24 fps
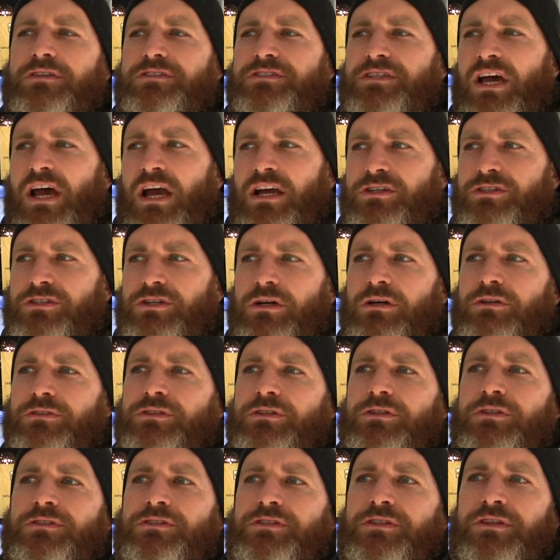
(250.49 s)
tax
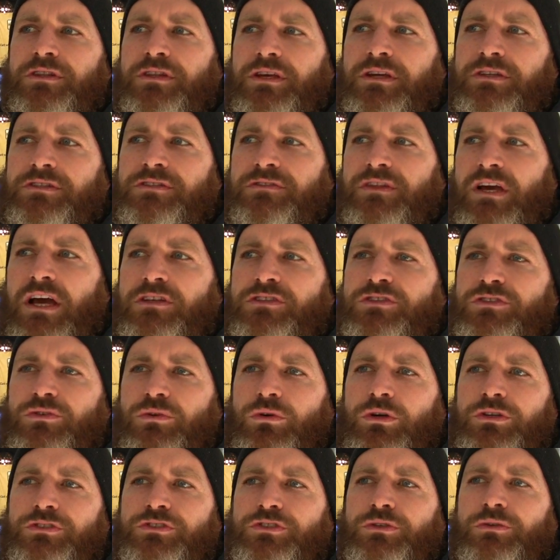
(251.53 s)
shelters and things of that
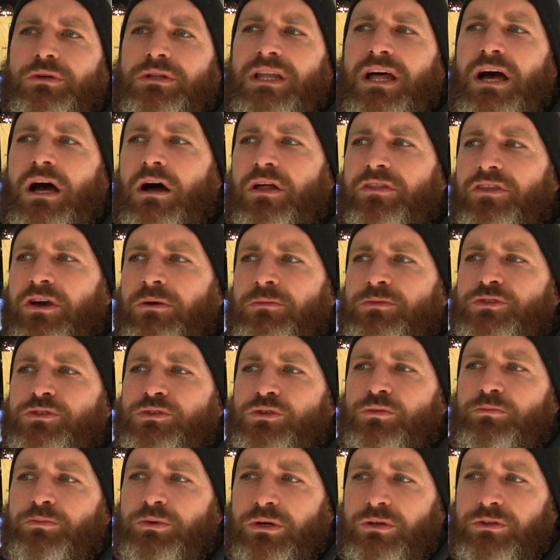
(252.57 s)
sort to allow them to
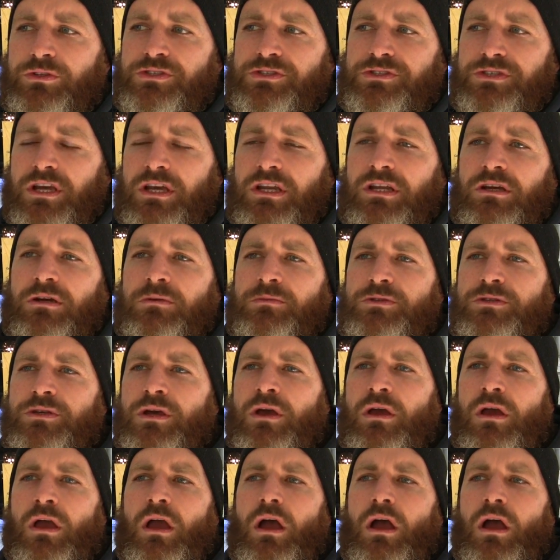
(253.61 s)
build the stadiums.